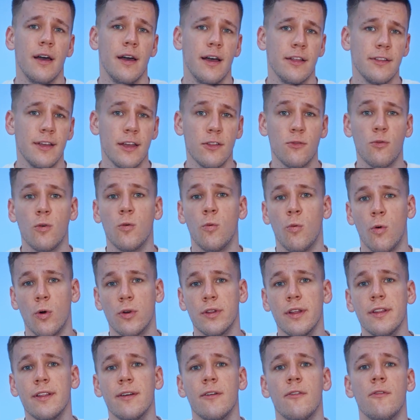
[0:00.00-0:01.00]
and get
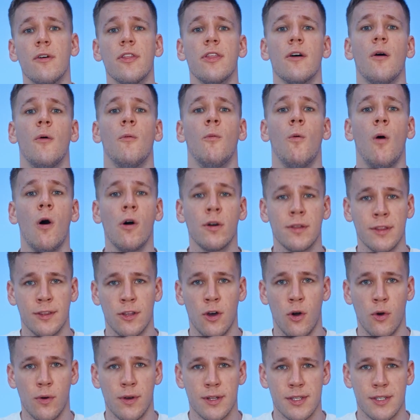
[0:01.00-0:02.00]
rewarded with Walken
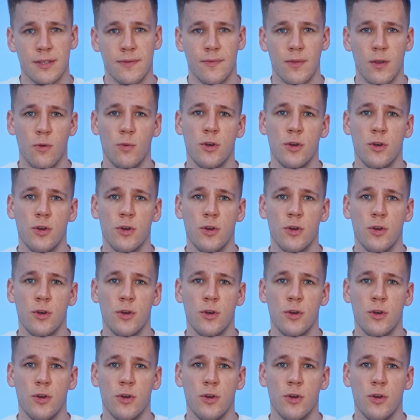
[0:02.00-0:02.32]
tokens,